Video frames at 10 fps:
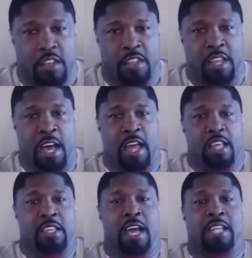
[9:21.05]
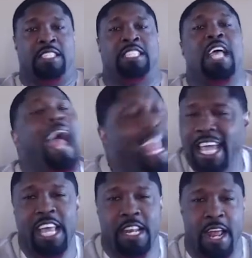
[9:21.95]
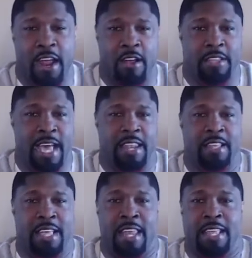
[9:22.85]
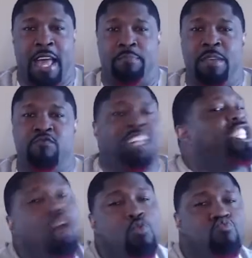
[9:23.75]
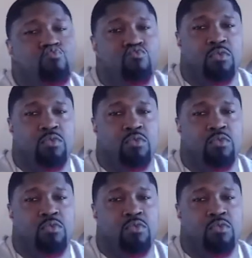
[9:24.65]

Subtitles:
You gotta hang in there. You gotta be resolute.